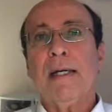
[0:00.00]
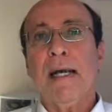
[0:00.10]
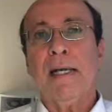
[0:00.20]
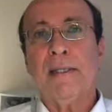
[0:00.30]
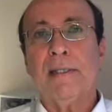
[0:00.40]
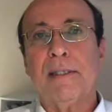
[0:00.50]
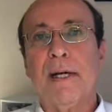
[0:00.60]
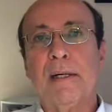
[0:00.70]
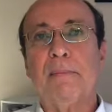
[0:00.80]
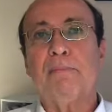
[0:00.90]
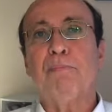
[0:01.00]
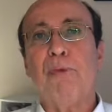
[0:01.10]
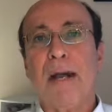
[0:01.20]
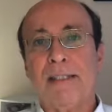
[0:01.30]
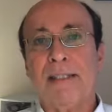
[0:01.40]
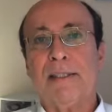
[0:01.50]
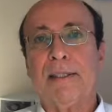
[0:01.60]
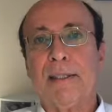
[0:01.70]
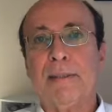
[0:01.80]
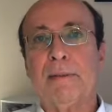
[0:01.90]
and practice
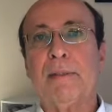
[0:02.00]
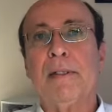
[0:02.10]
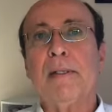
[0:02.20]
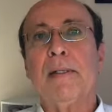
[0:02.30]
and